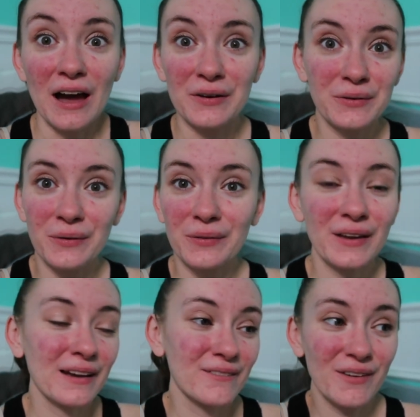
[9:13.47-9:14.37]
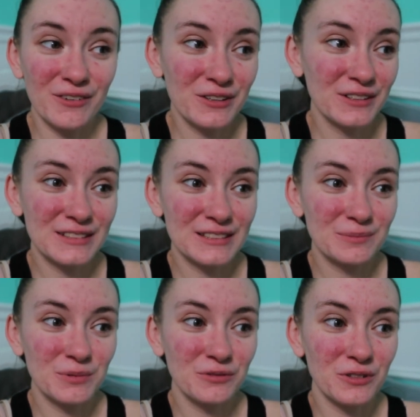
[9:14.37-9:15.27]
I don't know, like I've never cooked
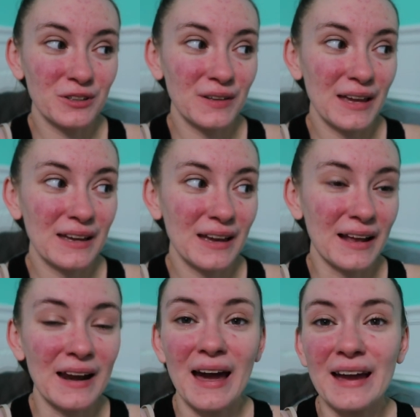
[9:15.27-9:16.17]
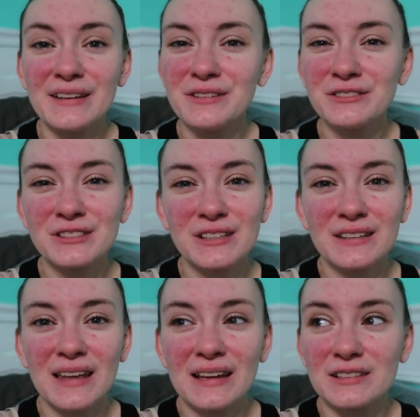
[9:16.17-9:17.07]
this before, like and I used
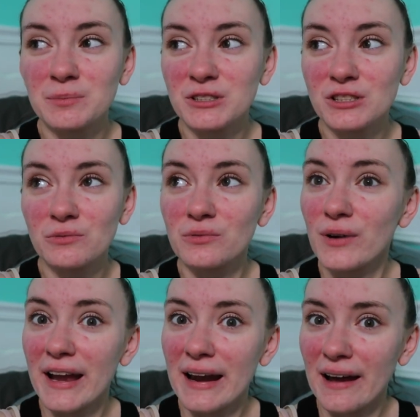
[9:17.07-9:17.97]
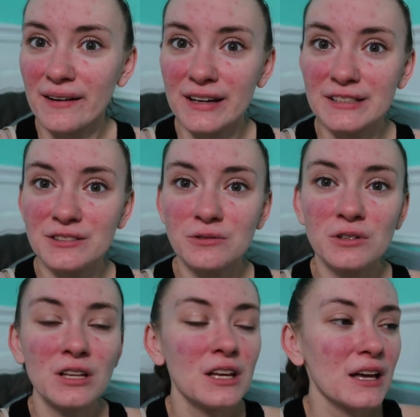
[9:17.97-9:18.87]
to like especially right out of high
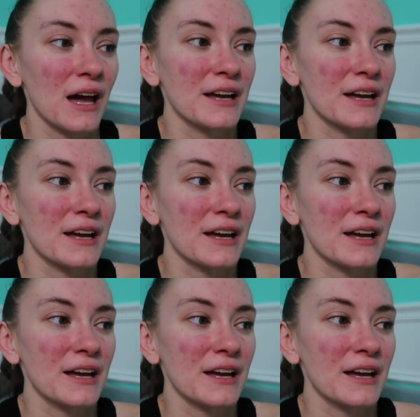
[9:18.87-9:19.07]
school,